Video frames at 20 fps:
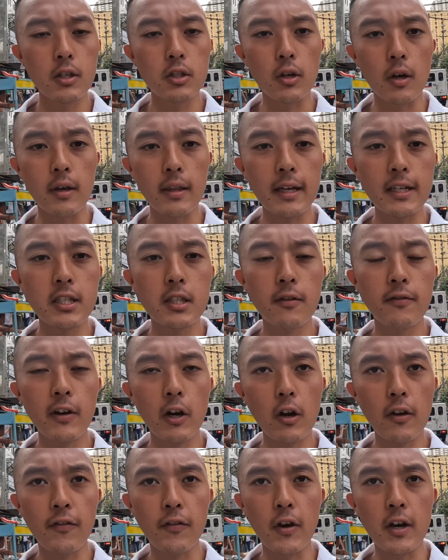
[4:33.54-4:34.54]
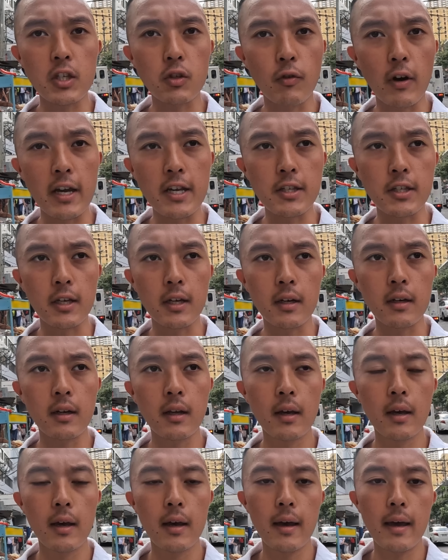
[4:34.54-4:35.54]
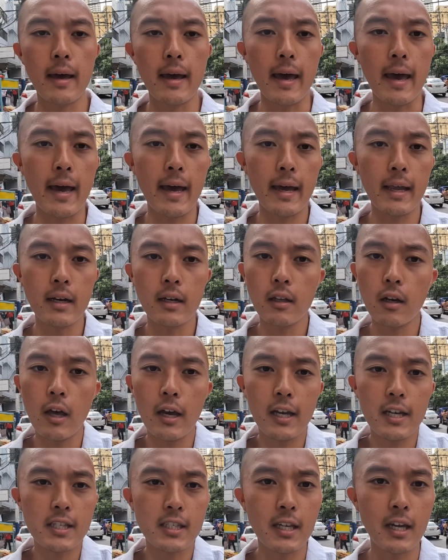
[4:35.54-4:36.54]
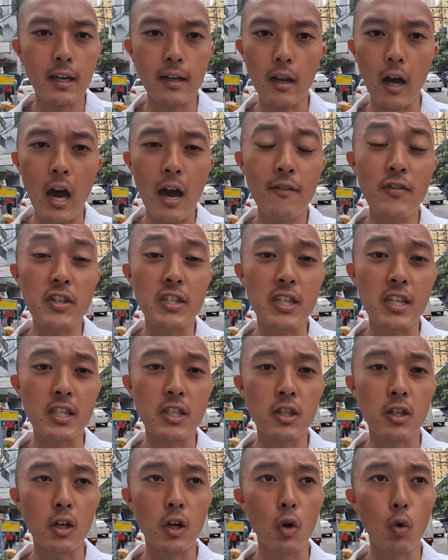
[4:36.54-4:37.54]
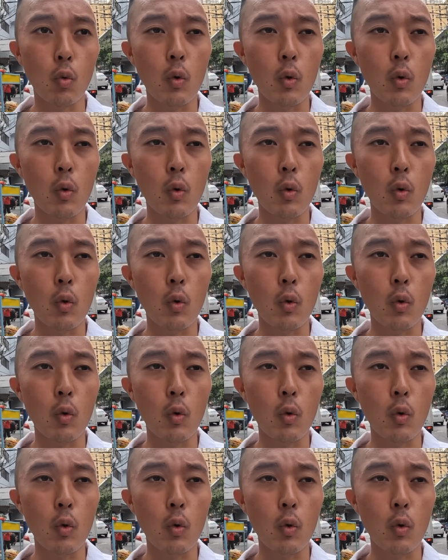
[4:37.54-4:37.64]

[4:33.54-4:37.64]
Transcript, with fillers: So that's the very first reason. And like I said, I have a sister.